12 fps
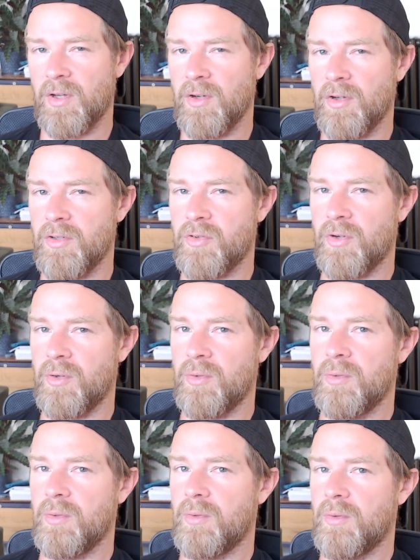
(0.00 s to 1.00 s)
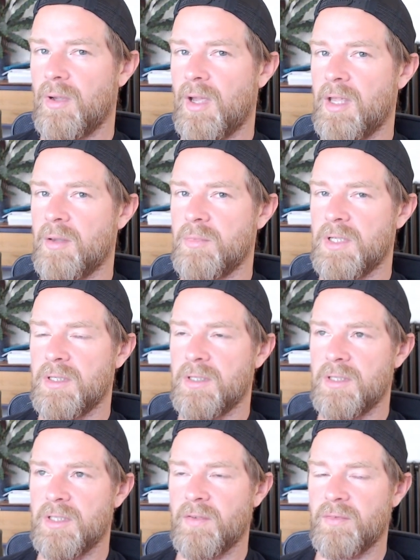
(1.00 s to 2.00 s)
Nitro AMD
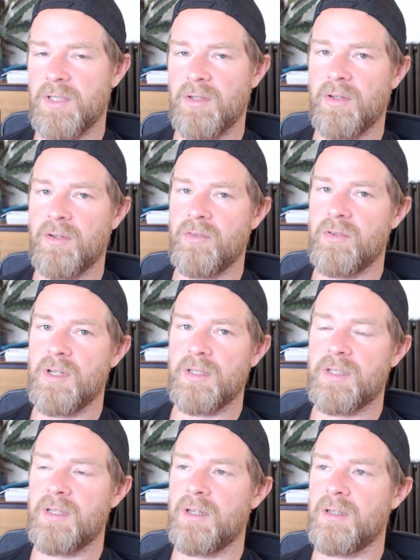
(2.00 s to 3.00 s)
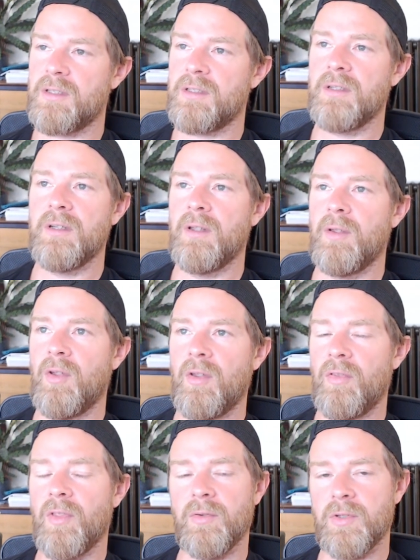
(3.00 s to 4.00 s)
7900 XTX,
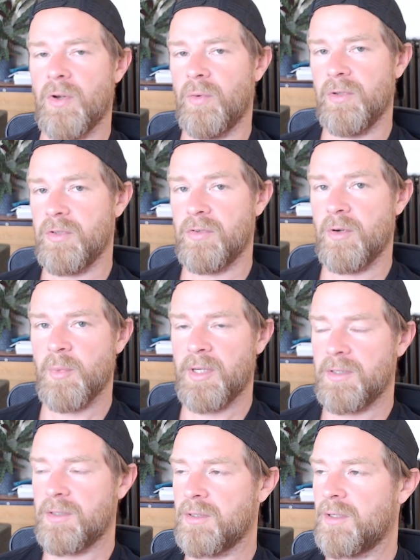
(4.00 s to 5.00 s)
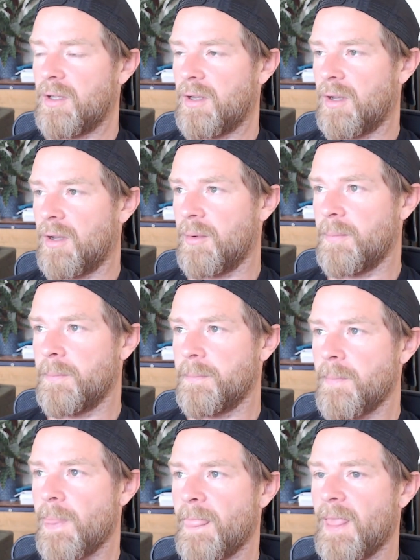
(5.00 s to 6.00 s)
those coolers are amazing.
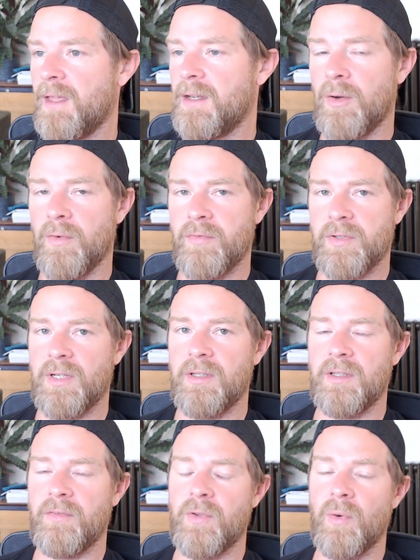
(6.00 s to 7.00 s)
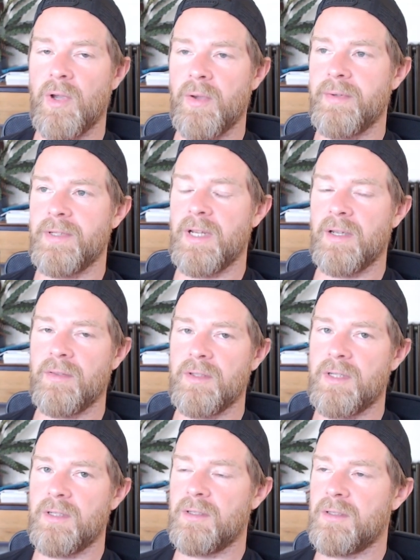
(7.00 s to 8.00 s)
Now, obviously, if you're going down the
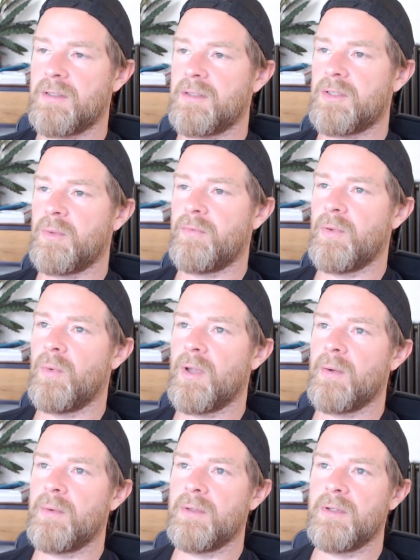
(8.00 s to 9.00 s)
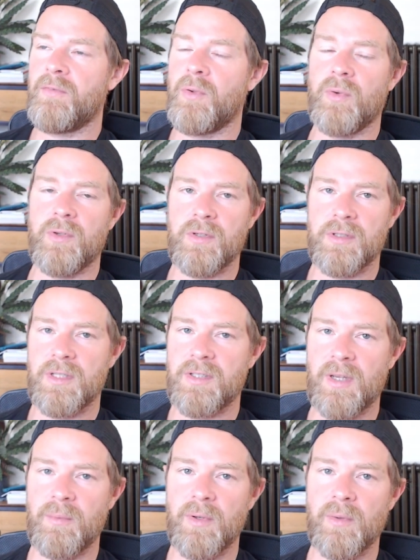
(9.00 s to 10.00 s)
tiers, so if you're using the
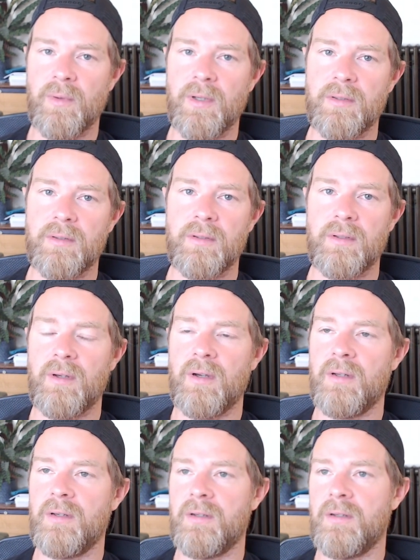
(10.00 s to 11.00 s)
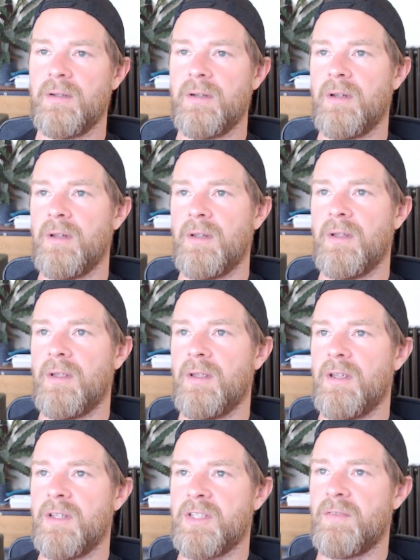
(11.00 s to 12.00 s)
same cooler on
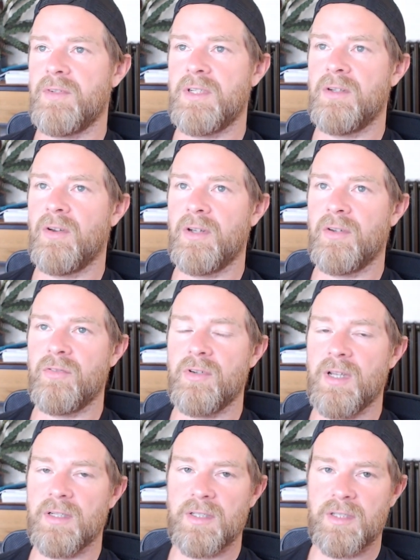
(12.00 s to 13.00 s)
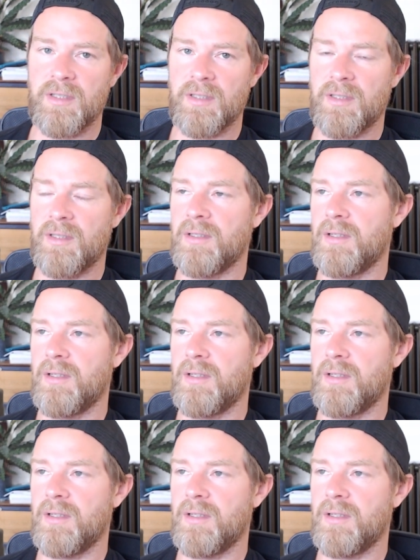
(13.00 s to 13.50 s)
a 7900 XT,